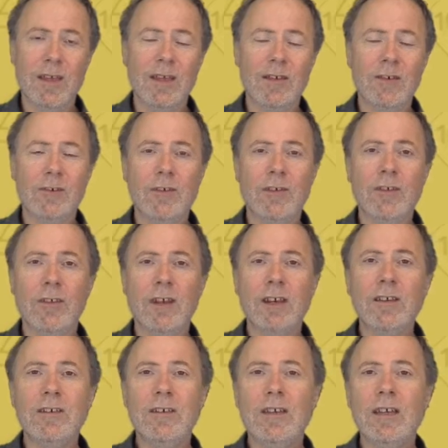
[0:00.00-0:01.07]
and you're
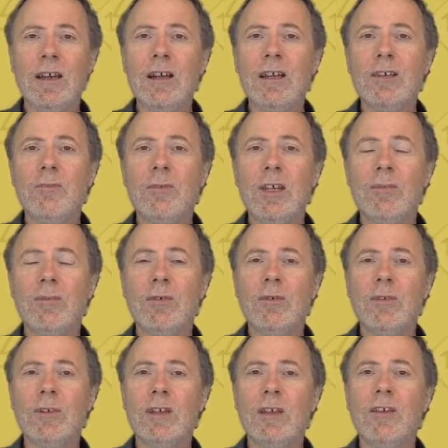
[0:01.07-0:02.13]
designed to guide
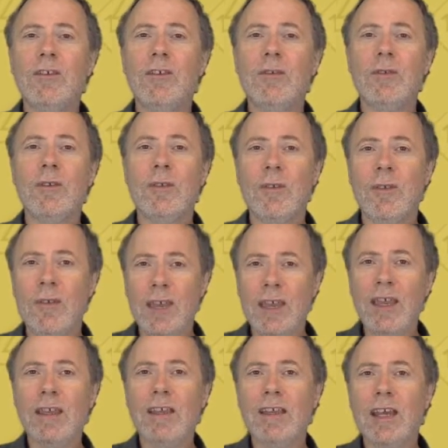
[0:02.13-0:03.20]
people so that
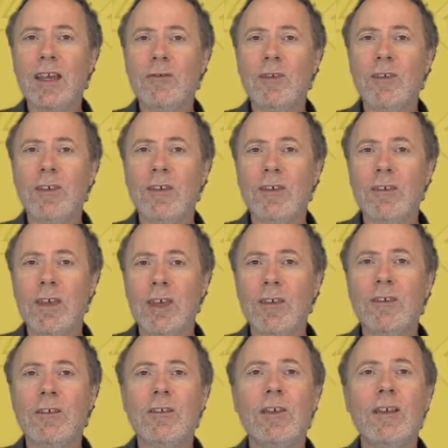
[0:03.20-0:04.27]
they can have
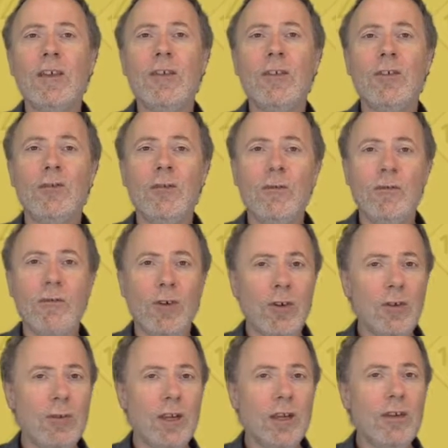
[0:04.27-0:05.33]
success through
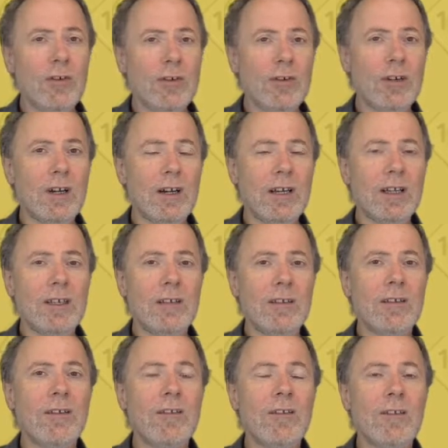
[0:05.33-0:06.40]
following your
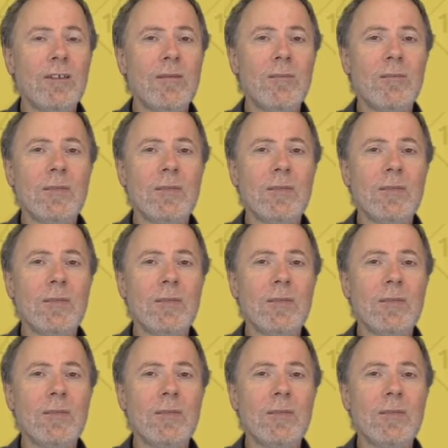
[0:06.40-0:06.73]
guidance